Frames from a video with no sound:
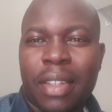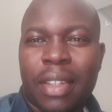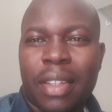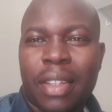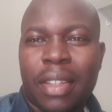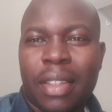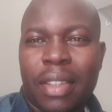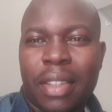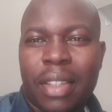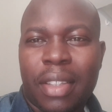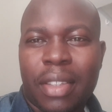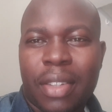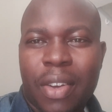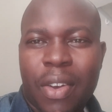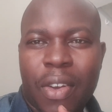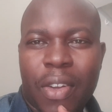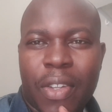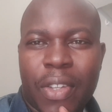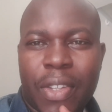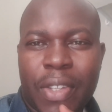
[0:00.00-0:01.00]
in this
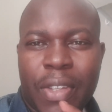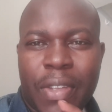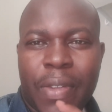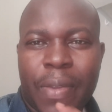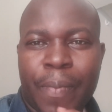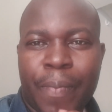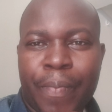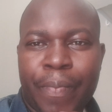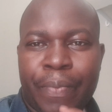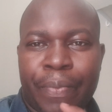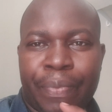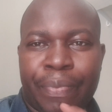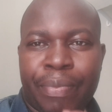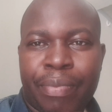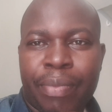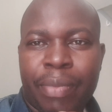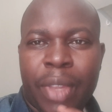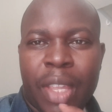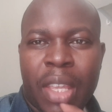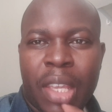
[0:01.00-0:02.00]
course?
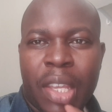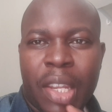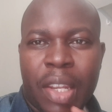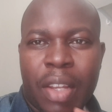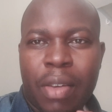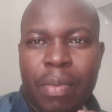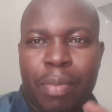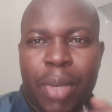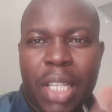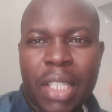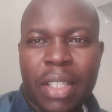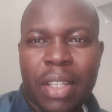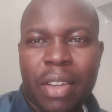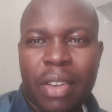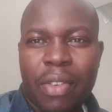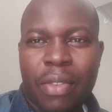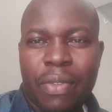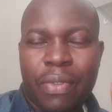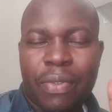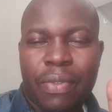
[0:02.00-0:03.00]
Now, Bachelor
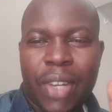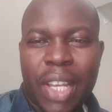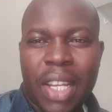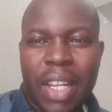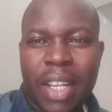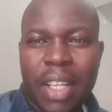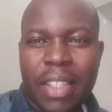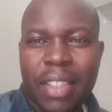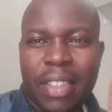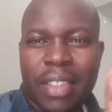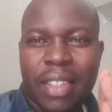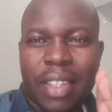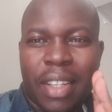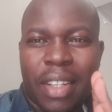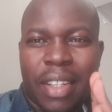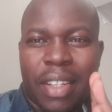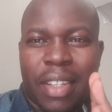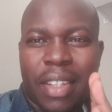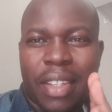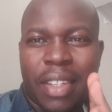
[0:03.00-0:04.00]
of Finance
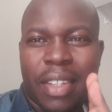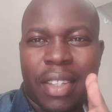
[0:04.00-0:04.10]
and